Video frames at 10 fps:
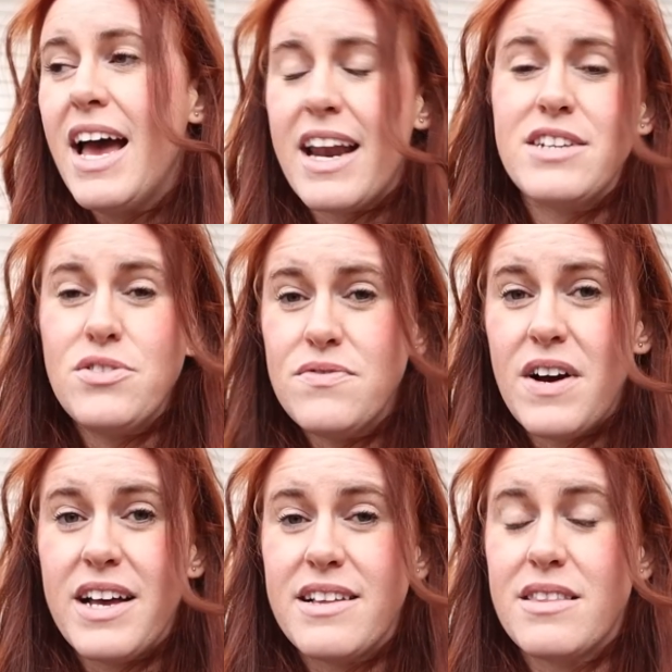And I do
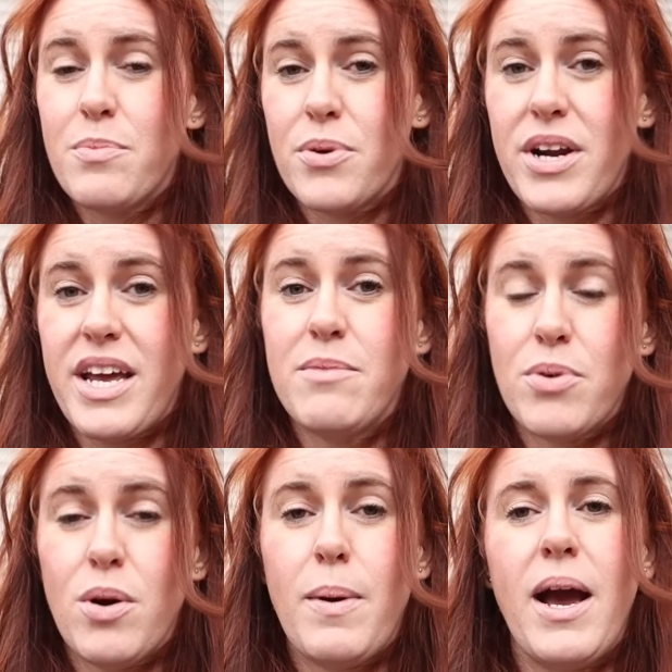find that the pre and
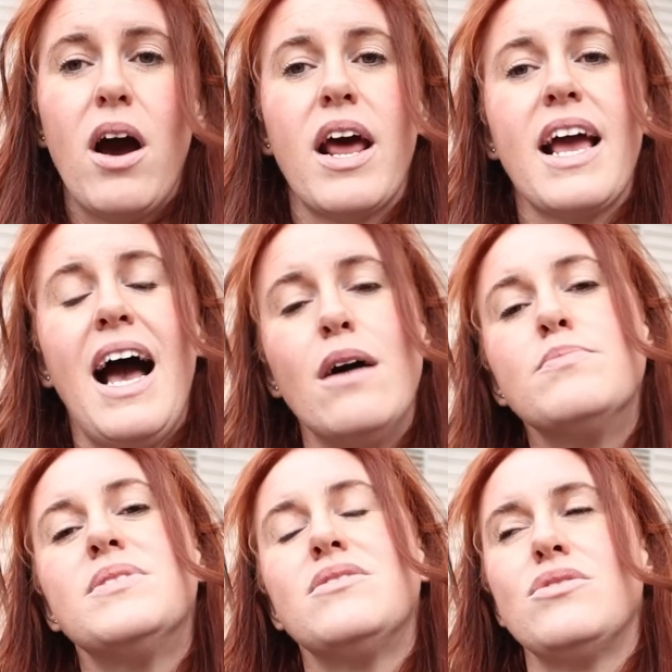probiotic
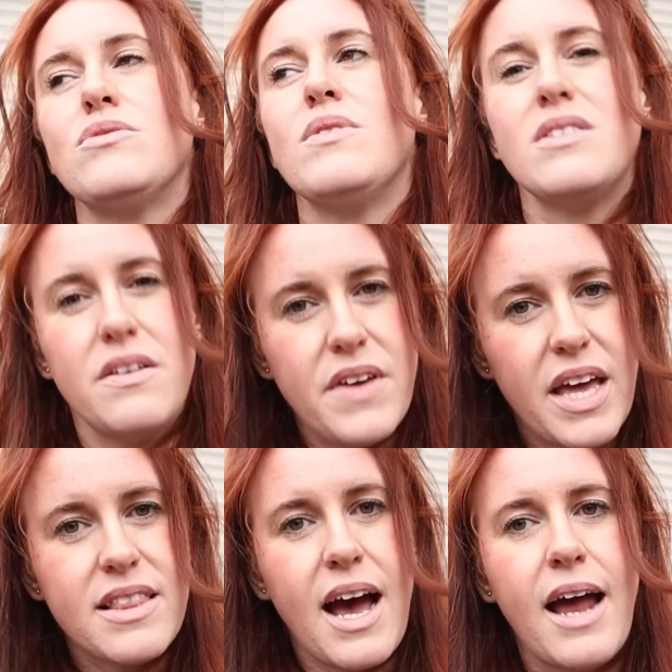helps to
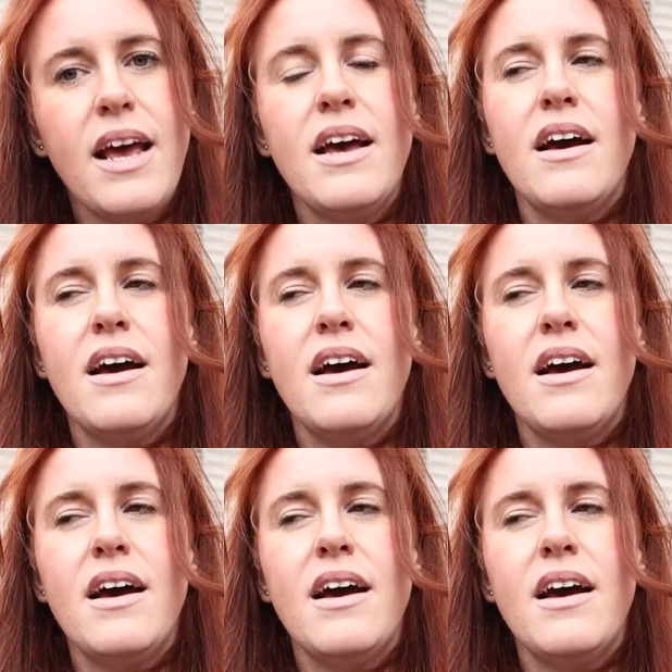alleviate that,